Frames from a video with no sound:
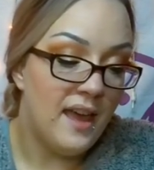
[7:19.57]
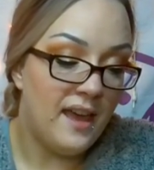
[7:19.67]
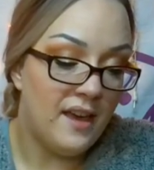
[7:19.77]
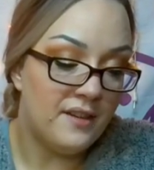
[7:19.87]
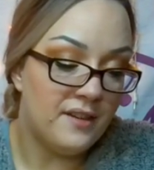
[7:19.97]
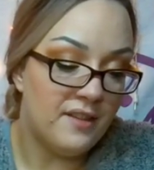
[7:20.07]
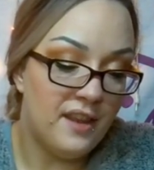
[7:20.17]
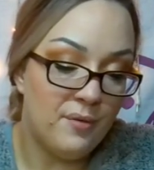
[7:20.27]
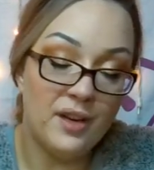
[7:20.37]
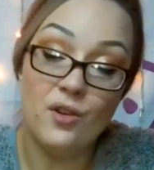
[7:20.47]
and
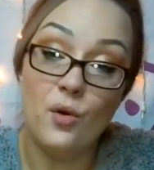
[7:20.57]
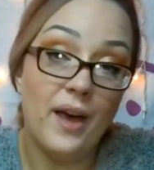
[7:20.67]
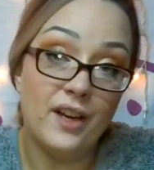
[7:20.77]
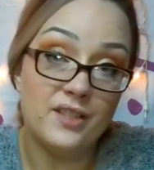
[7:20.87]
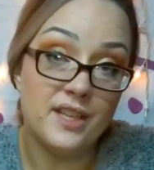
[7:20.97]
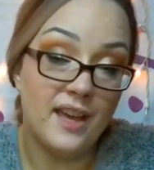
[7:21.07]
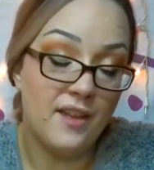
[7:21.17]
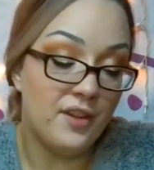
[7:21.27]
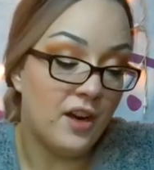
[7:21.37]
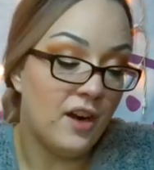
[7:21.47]
they were in choir
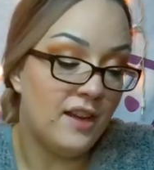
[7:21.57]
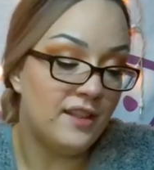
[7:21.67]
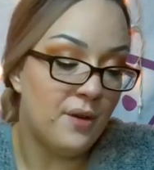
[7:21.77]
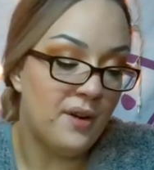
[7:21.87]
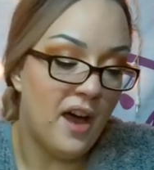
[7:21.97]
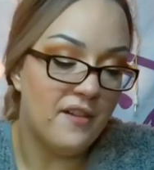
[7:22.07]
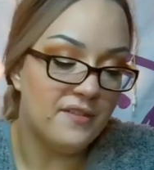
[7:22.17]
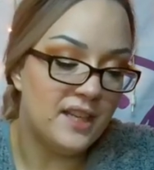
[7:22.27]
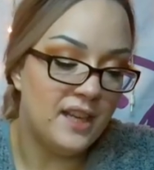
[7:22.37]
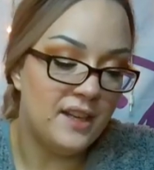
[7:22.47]
together and they would
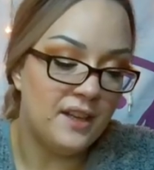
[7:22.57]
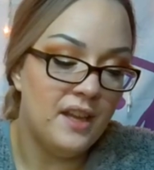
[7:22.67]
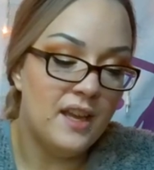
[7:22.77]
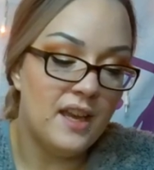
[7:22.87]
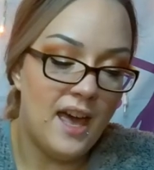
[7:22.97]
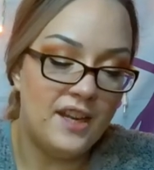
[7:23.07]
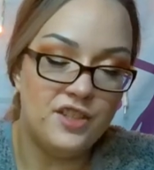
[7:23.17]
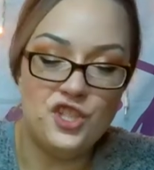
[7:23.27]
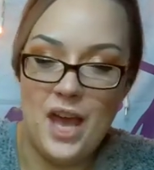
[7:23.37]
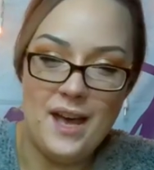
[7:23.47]
often kind
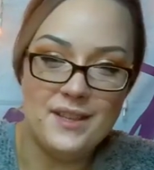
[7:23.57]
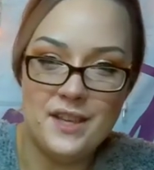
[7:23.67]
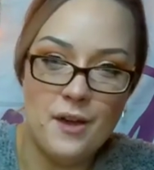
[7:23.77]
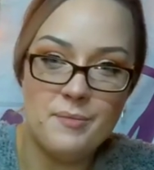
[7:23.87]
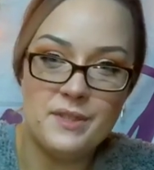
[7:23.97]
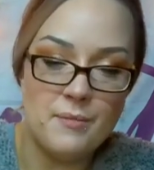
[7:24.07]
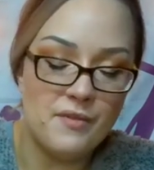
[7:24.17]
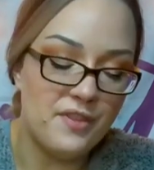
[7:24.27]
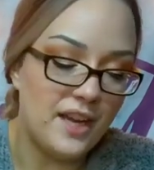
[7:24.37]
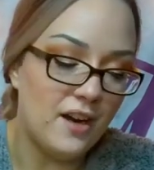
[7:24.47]
of jazz up
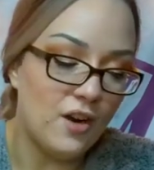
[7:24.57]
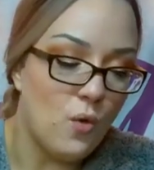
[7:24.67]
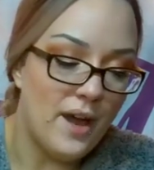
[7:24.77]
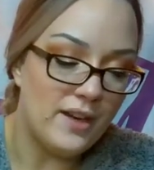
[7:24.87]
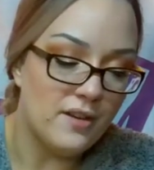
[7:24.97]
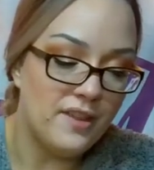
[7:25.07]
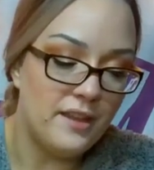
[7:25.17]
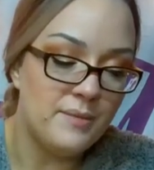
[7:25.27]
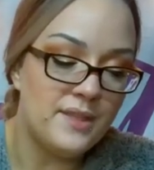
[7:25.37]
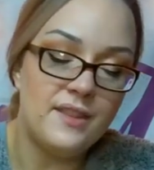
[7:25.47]
some of their choir
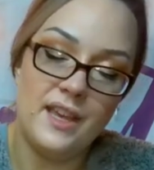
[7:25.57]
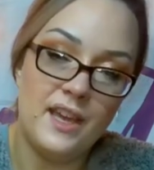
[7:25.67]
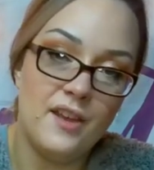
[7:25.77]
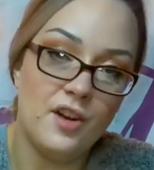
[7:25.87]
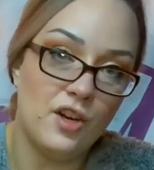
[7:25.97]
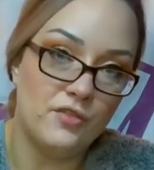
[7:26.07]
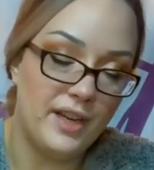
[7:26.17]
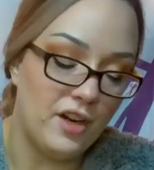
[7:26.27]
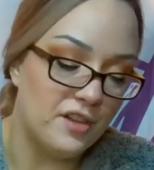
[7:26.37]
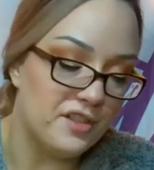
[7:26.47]
themes that they had
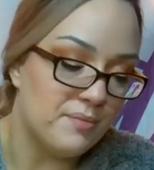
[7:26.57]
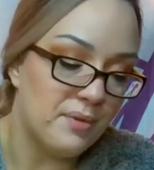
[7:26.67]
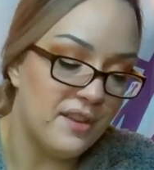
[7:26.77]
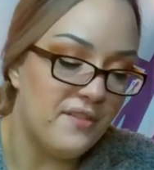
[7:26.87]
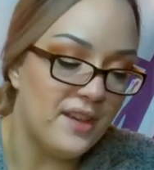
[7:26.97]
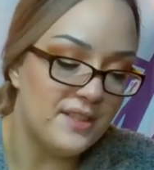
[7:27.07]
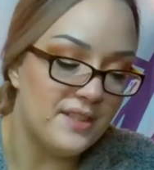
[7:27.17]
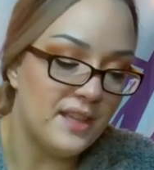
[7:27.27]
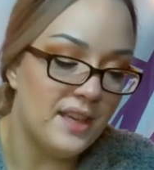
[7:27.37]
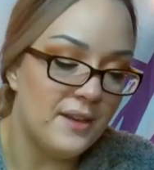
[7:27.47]
rehearsed
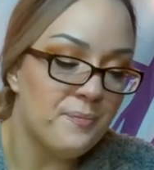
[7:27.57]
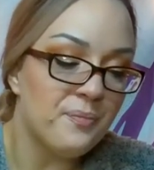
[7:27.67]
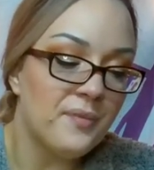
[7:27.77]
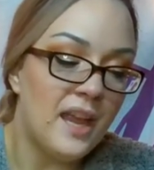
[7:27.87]
previously